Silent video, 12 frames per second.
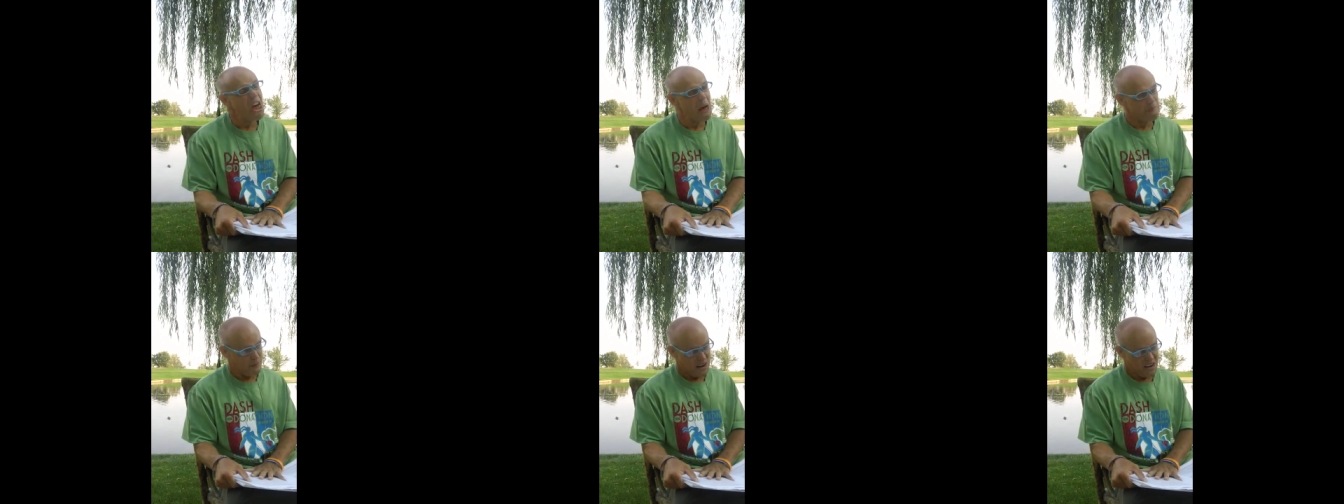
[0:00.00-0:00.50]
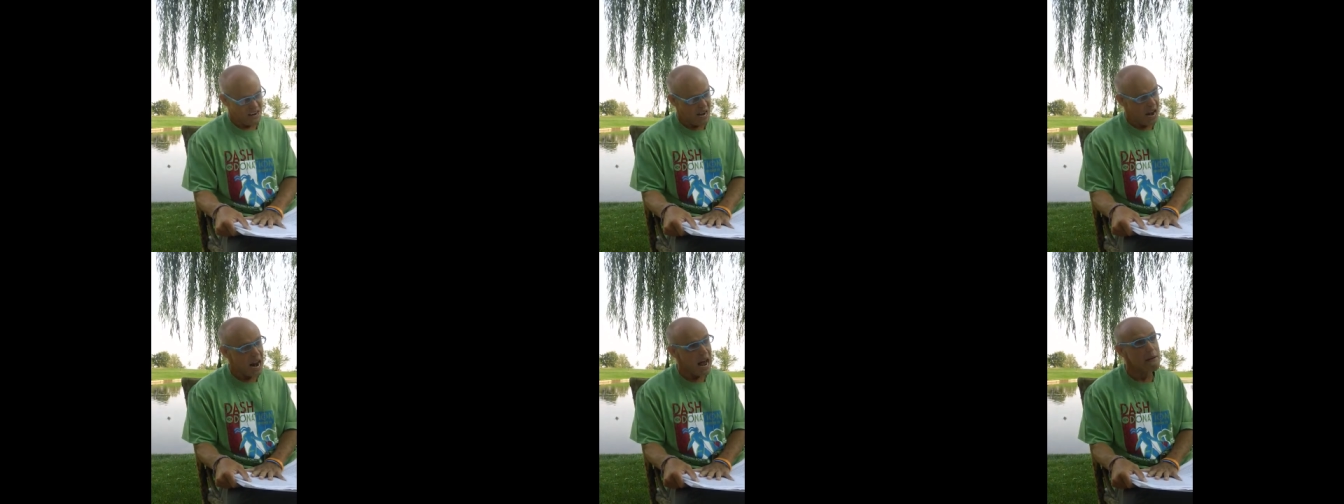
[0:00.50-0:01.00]
epic.
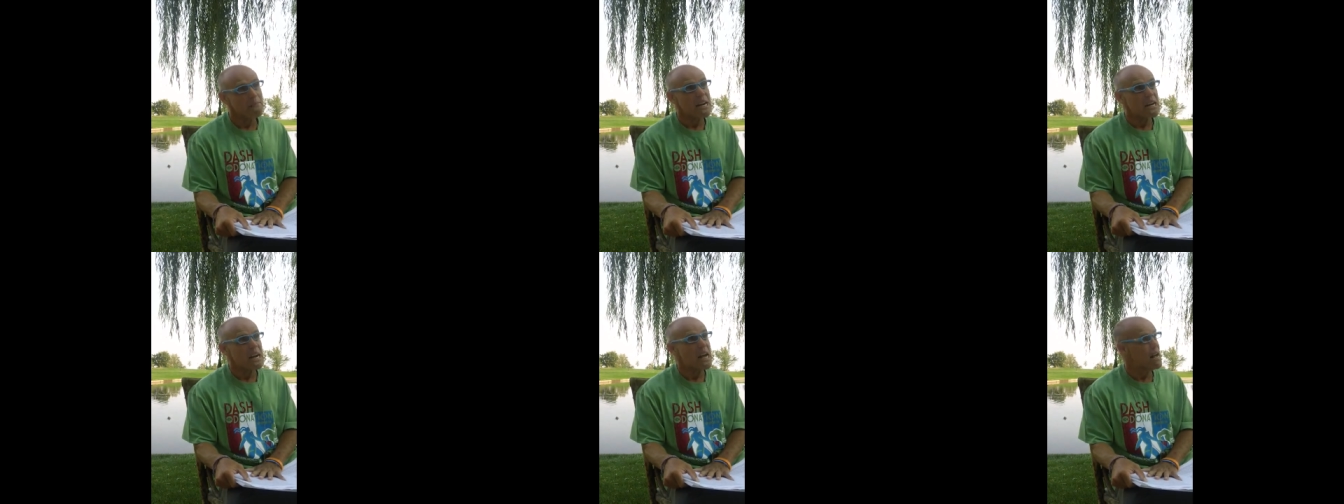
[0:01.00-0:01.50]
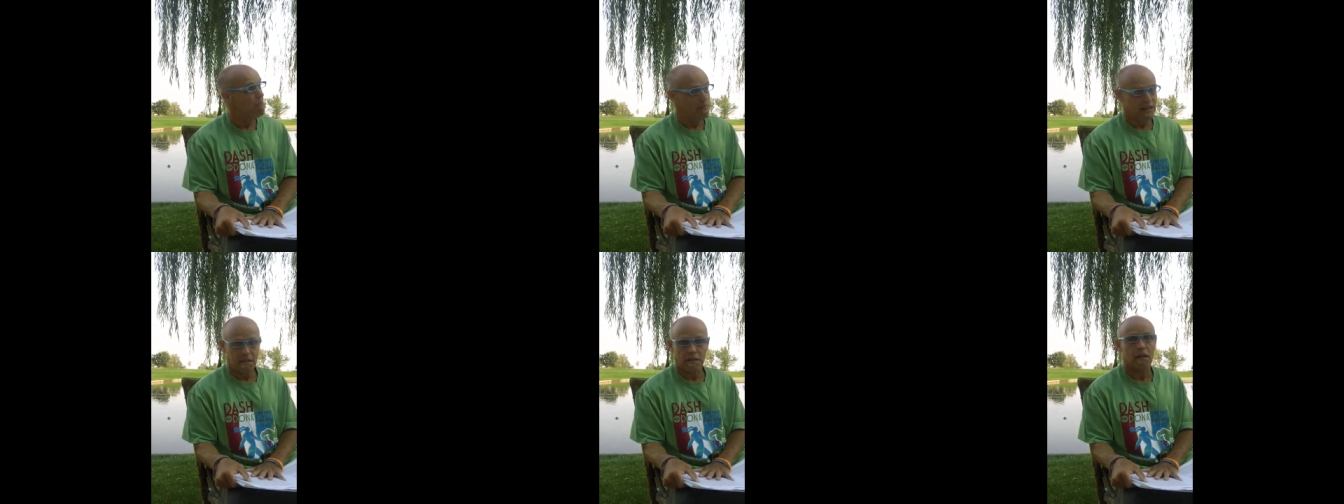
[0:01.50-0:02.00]
I mean
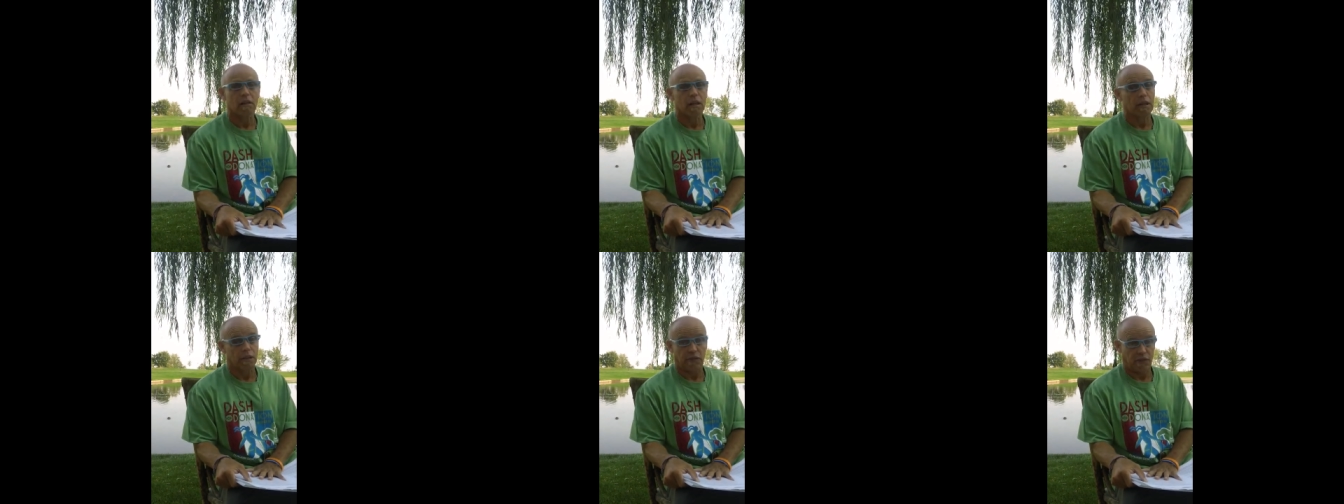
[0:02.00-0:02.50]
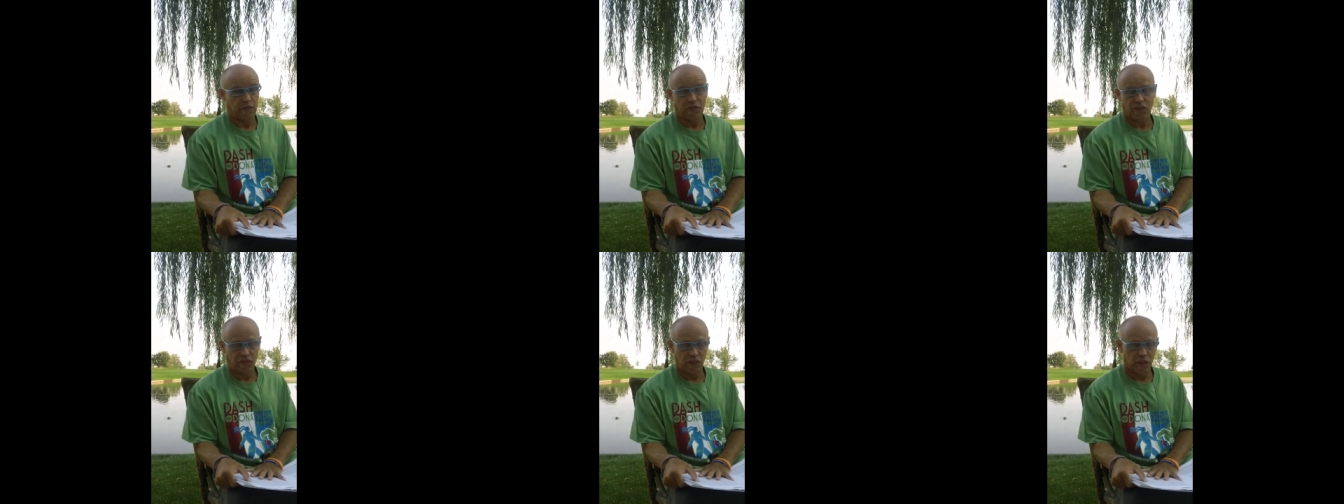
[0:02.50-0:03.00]
epic. Still is.
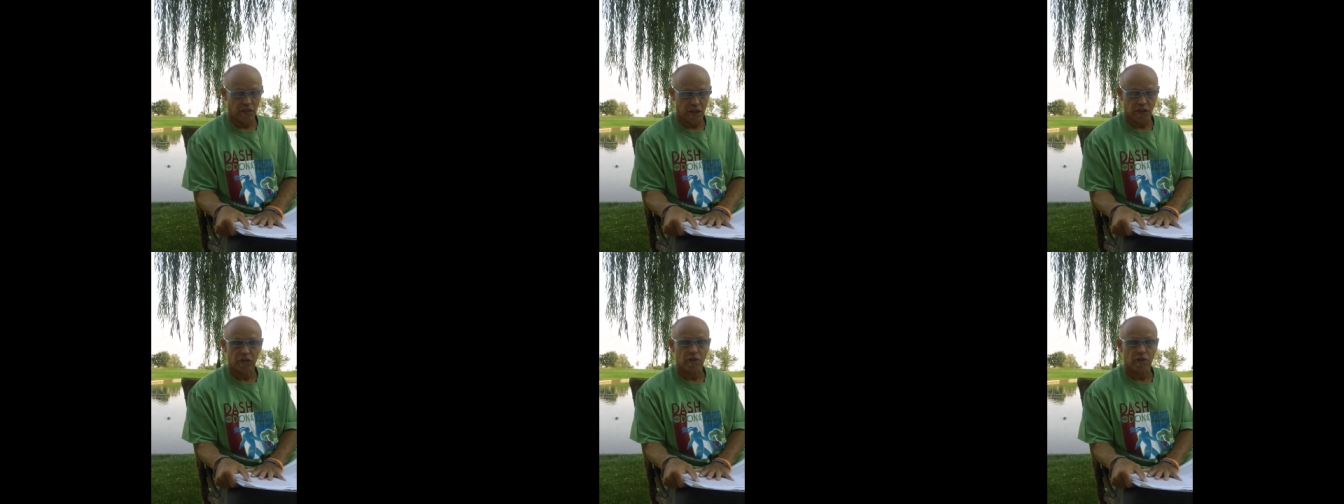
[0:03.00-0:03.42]
Still is.